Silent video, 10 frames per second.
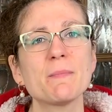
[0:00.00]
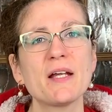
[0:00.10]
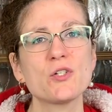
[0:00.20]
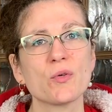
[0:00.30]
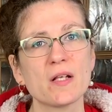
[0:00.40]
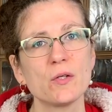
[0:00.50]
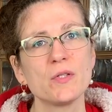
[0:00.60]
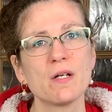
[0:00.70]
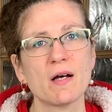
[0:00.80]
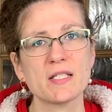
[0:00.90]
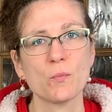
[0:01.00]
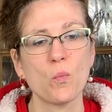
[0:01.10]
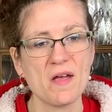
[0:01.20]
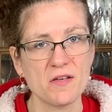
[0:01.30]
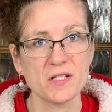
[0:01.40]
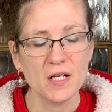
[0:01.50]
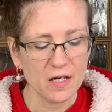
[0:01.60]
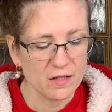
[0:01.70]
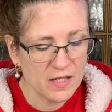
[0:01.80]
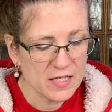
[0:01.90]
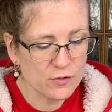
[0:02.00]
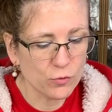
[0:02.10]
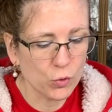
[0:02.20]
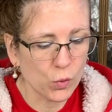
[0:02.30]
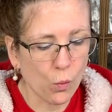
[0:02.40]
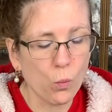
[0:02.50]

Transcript: to make sure they look nice and weathered. These are all